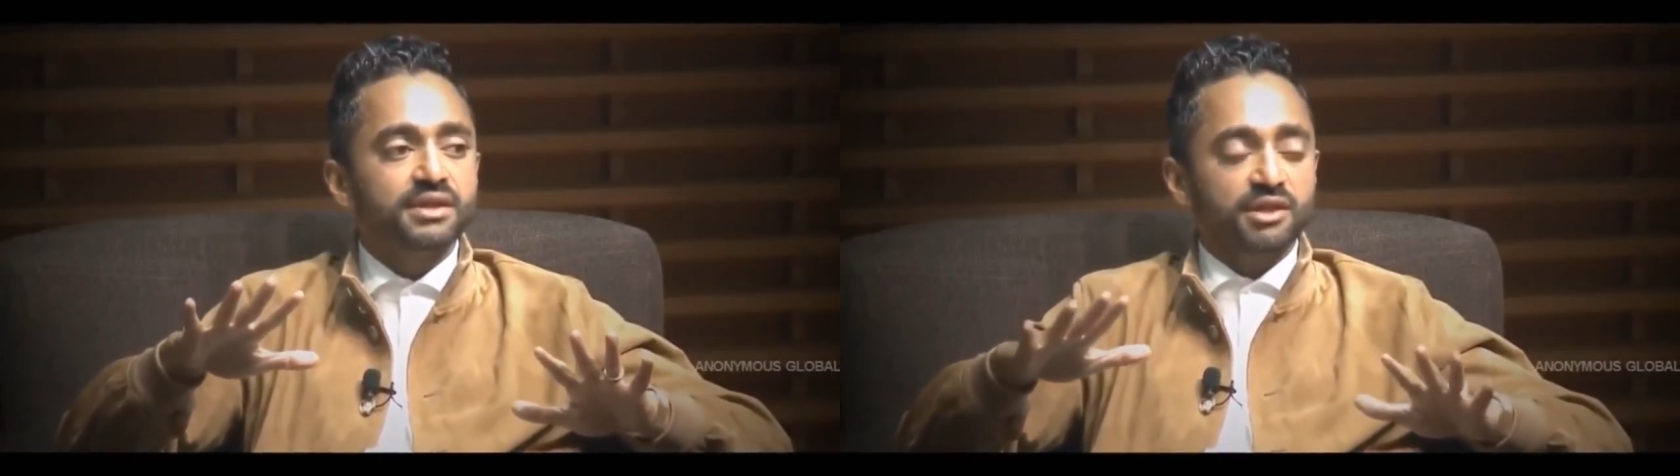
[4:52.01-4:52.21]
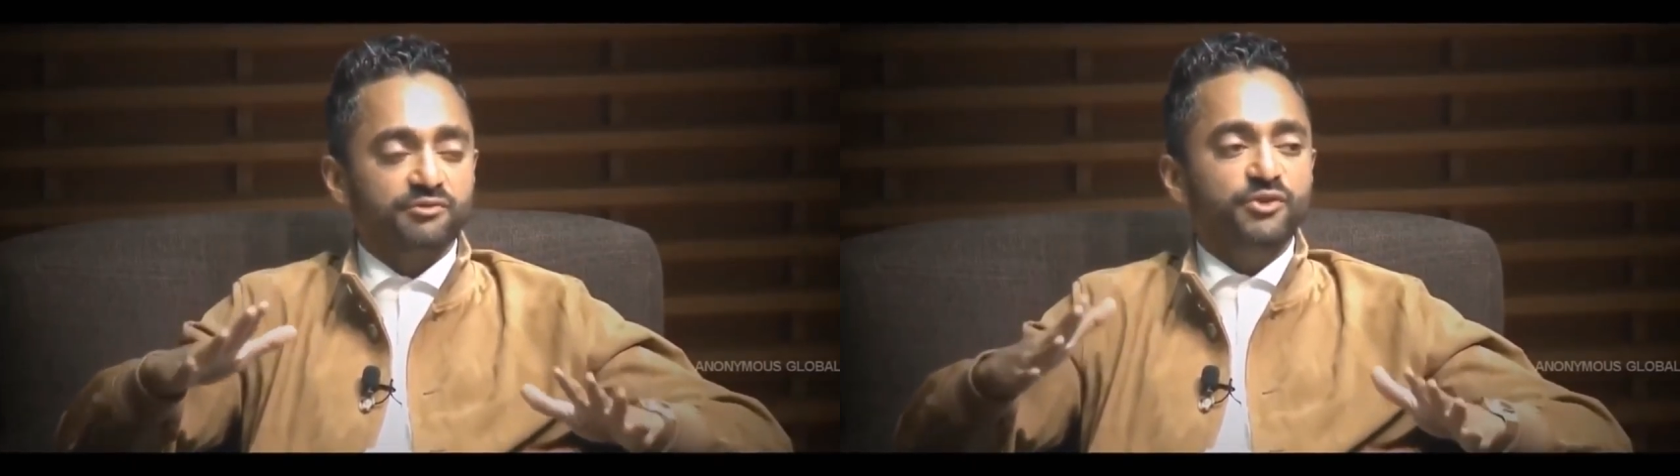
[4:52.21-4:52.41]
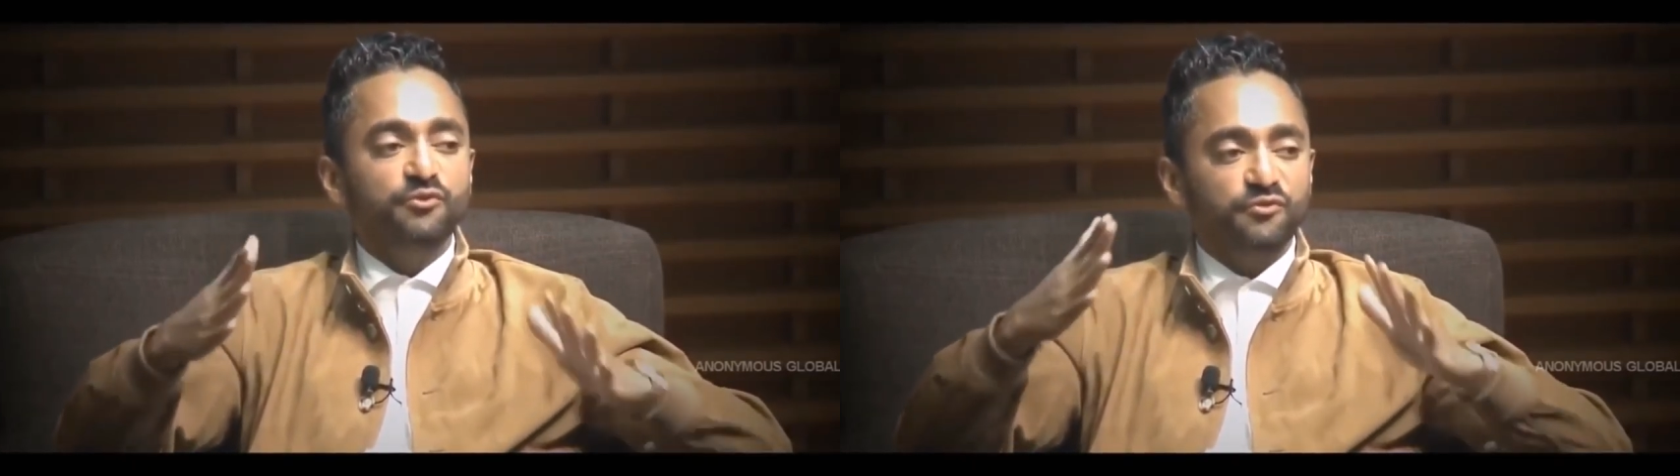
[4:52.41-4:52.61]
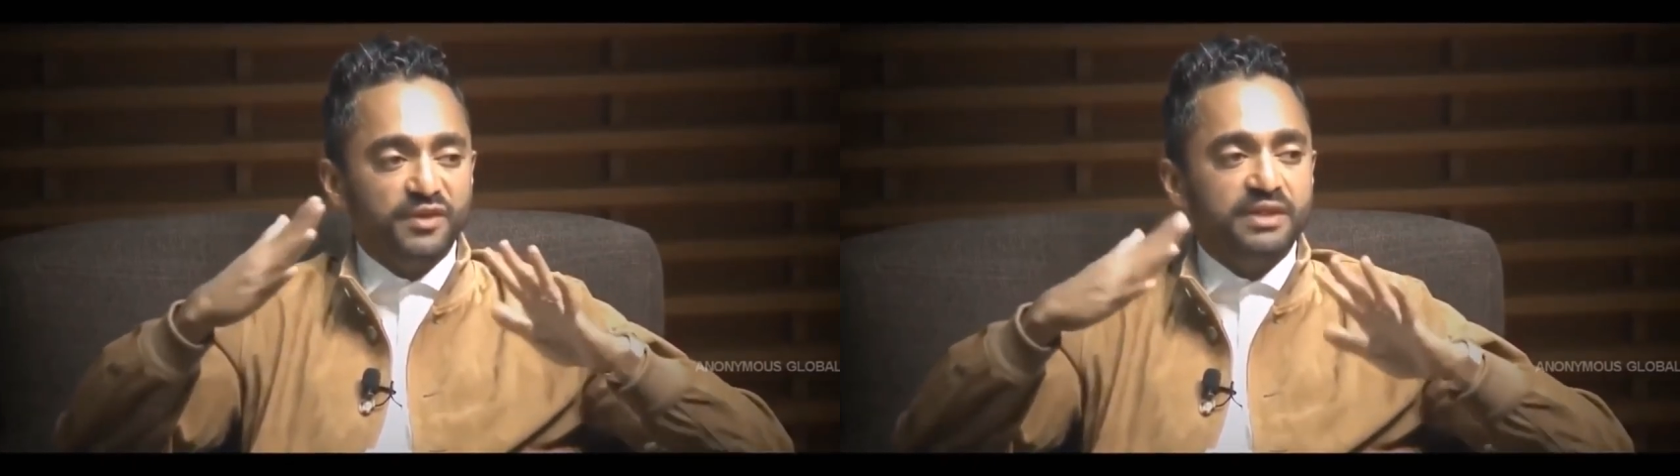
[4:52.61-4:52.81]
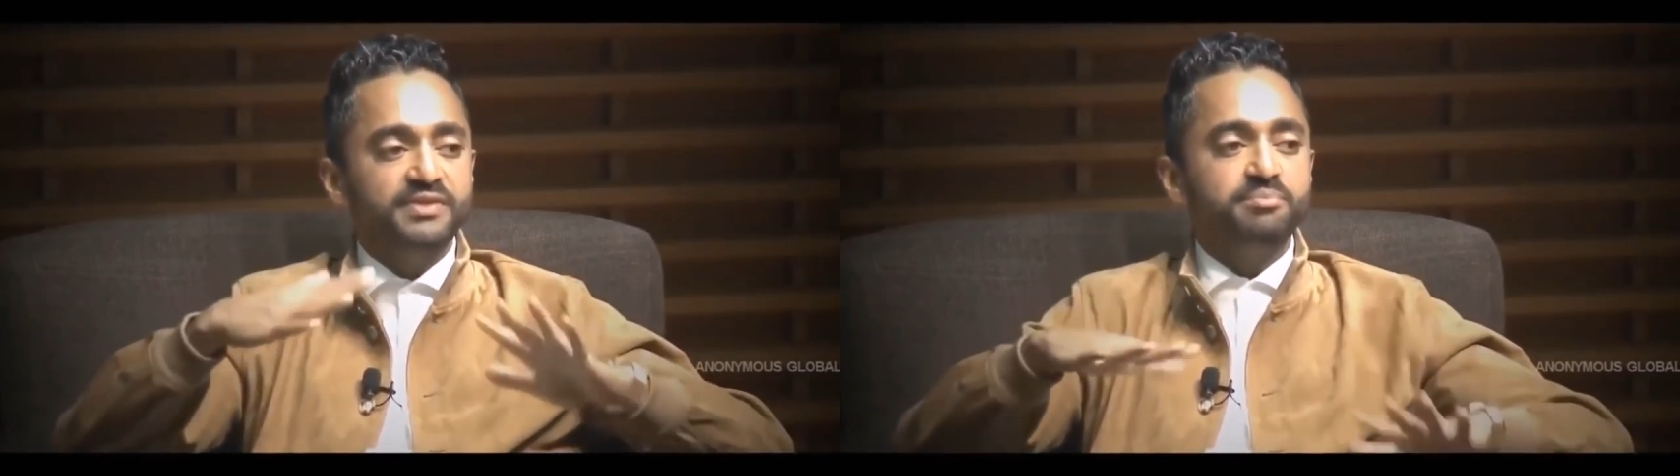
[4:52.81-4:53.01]
If you
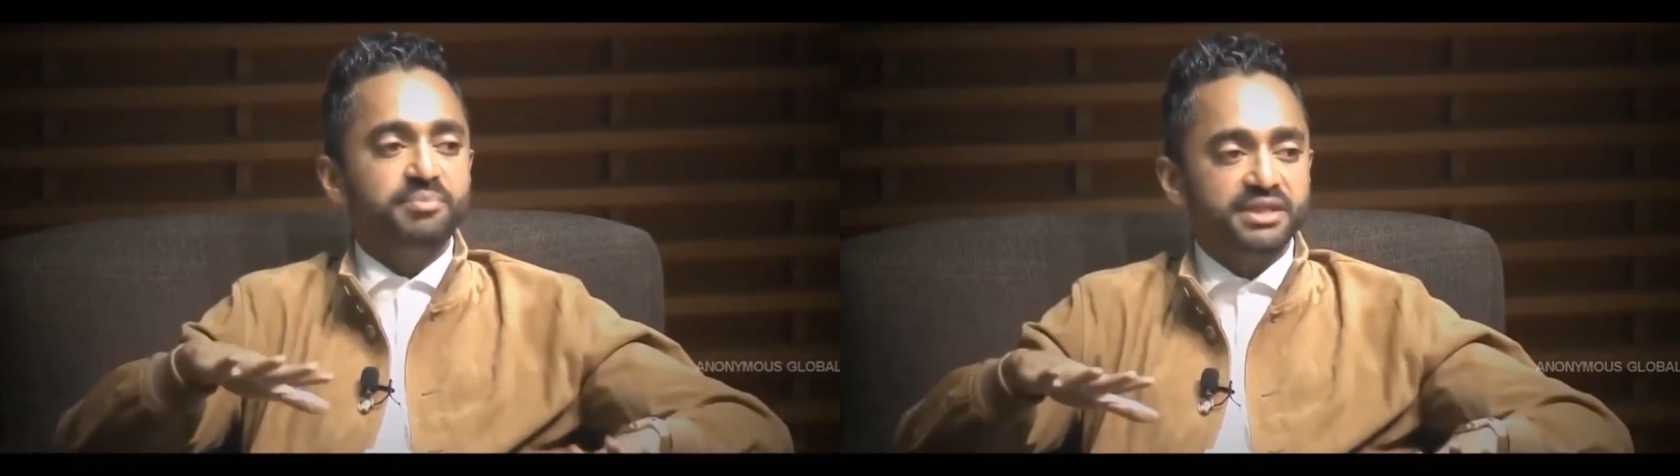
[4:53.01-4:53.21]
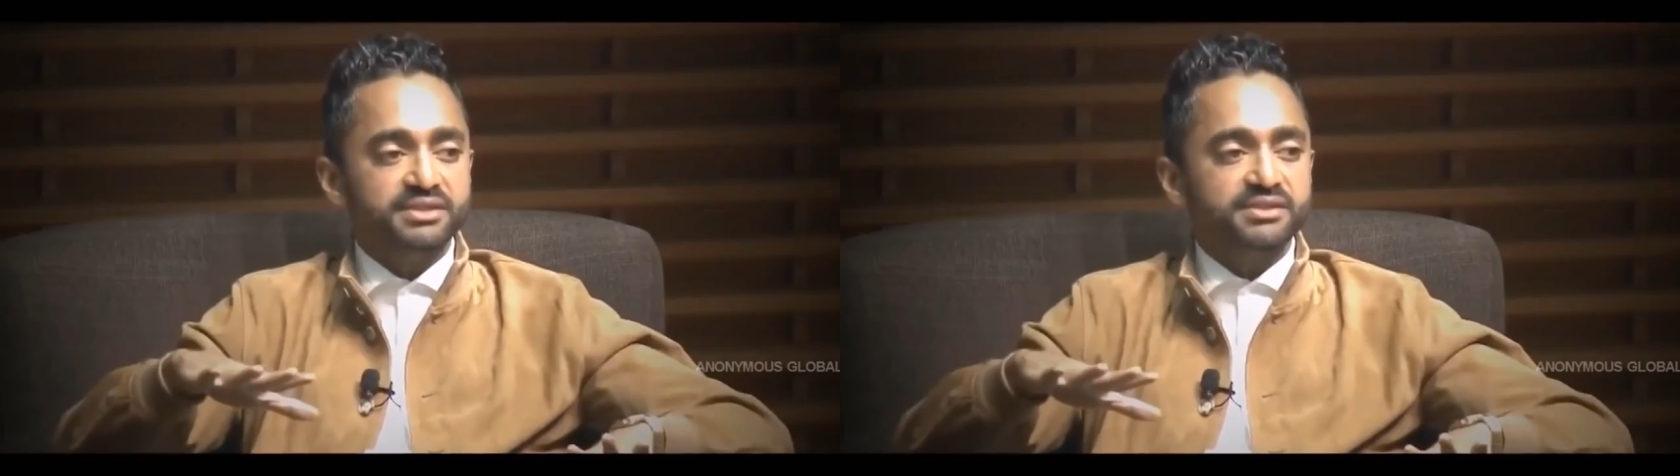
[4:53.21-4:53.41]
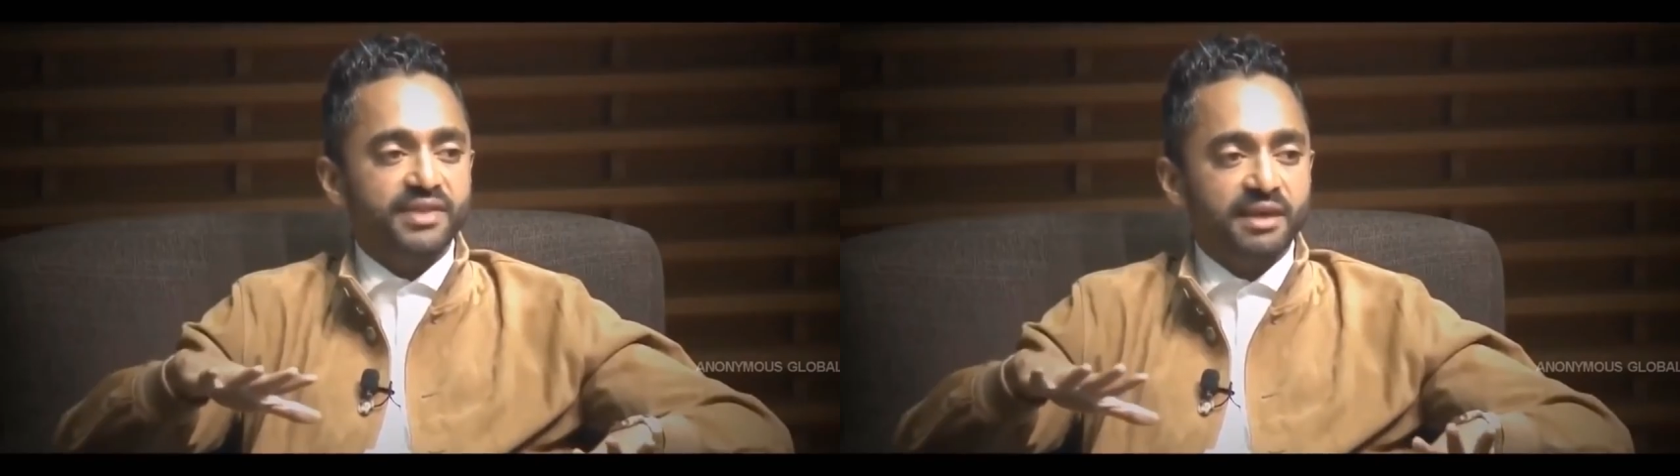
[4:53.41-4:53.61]
feed the beast,